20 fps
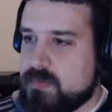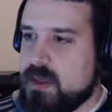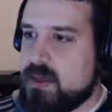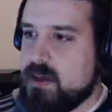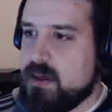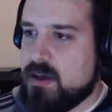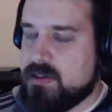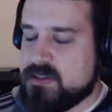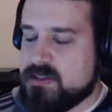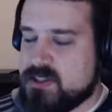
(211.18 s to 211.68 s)

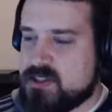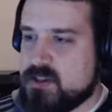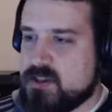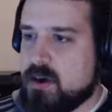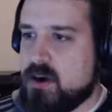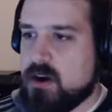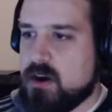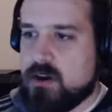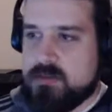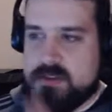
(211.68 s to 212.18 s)
Uh, the
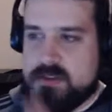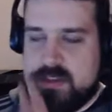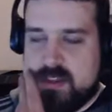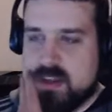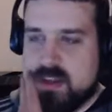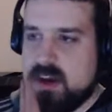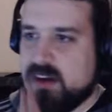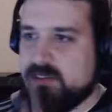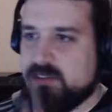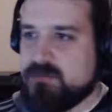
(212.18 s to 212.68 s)
star, the,
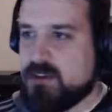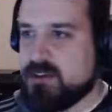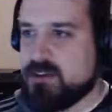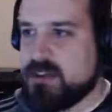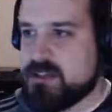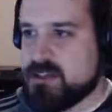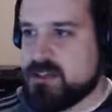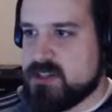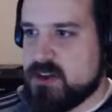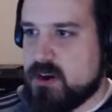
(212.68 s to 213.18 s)
the unfilled
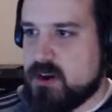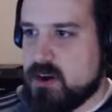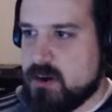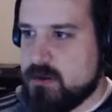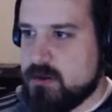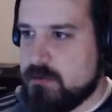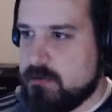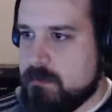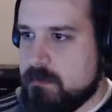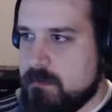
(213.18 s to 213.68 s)
in star.
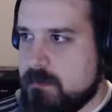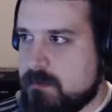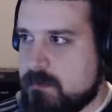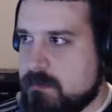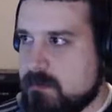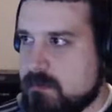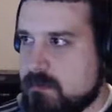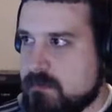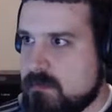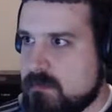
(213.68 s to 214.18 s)

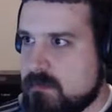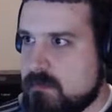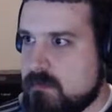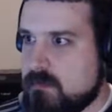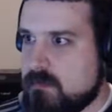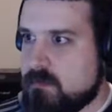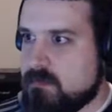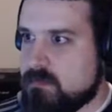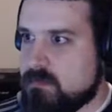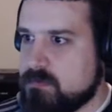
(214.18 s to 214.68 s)
Okay, and that's
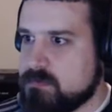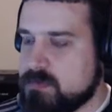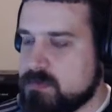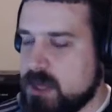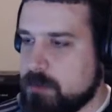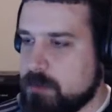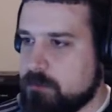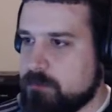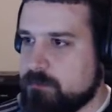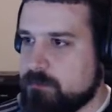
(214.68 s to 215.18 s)
it.
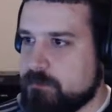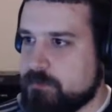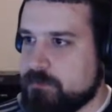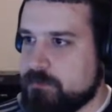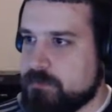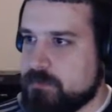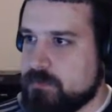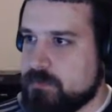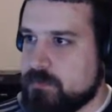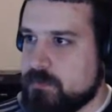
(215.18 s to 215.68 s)
Yep.
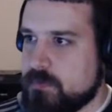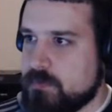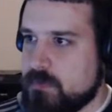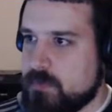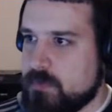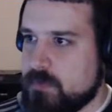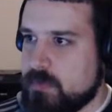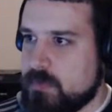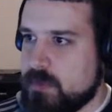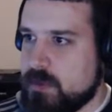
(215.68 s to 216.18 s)

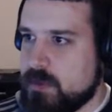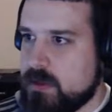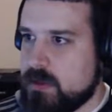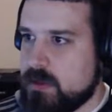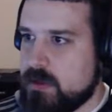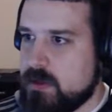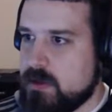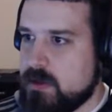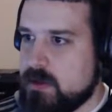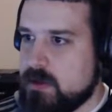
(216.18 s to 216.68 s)
Boobs.
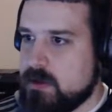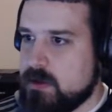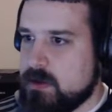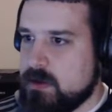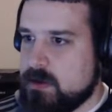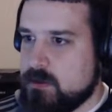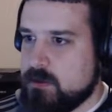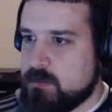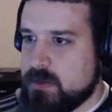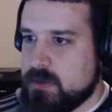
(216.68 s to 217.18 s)

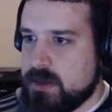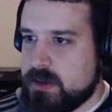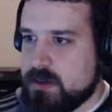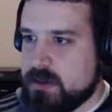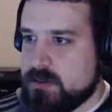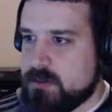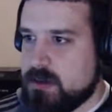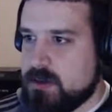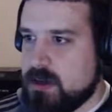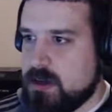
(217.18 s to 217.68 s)

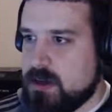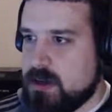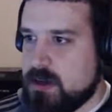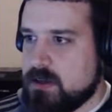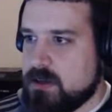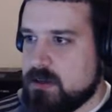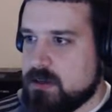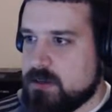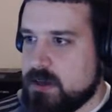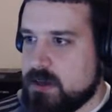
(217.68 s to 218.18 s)
And uh,
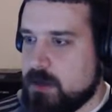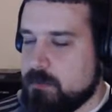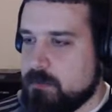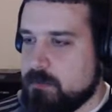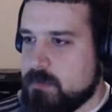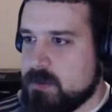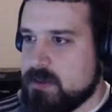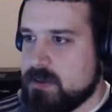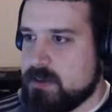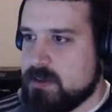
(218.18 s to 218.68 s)
yep.
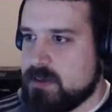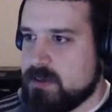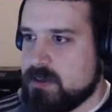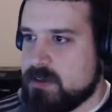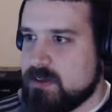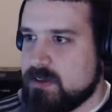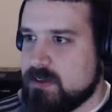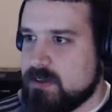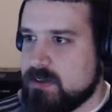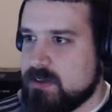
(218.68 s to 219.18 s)

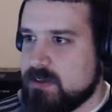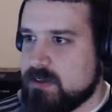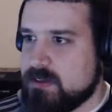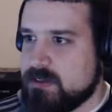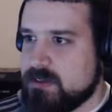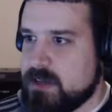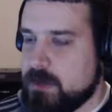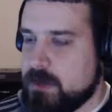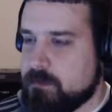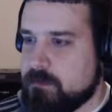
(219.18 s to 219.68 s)
X.
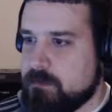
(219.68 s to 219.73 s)
Yep.